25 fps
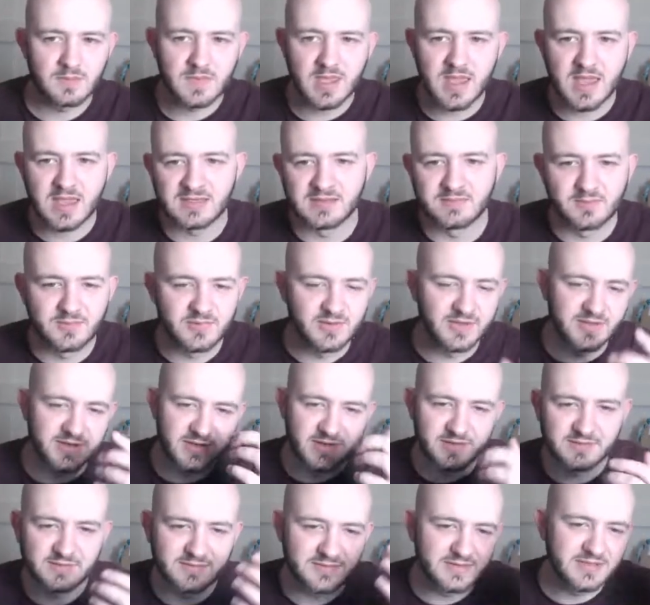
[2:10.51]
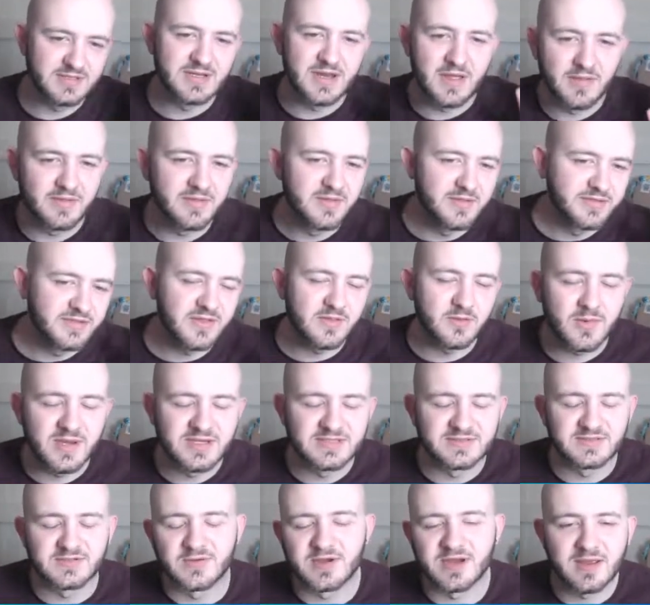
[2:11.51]
8. Then I can, you know, there's other ways
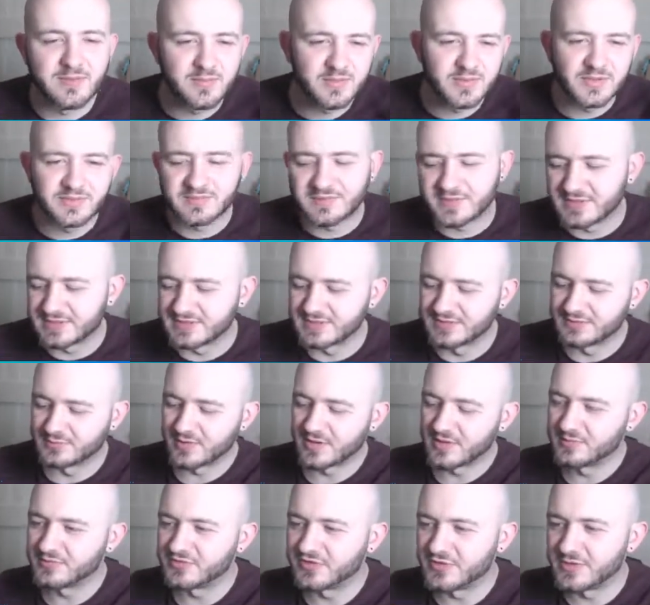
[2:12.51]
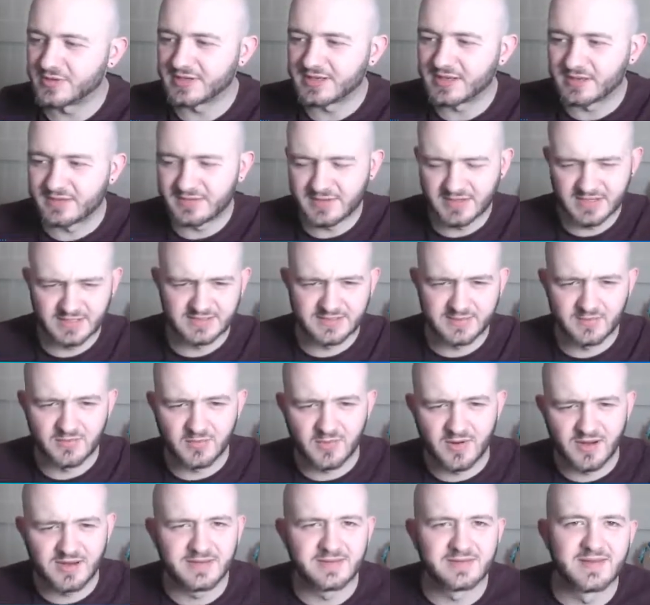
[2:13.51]
of doing it, but this is why I'm doing it. I think that's number
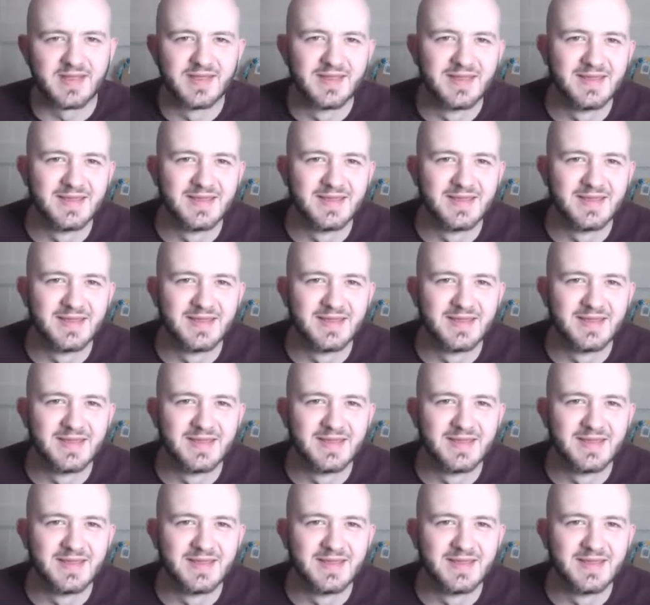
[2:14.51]
8.